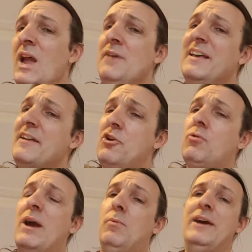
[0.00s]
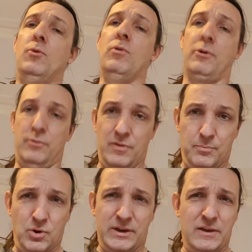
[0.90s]
I think that's a great way to work through the
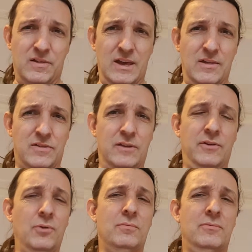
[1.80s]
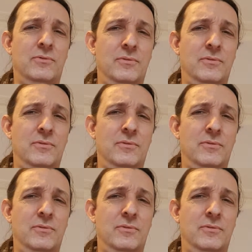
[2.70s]
book is to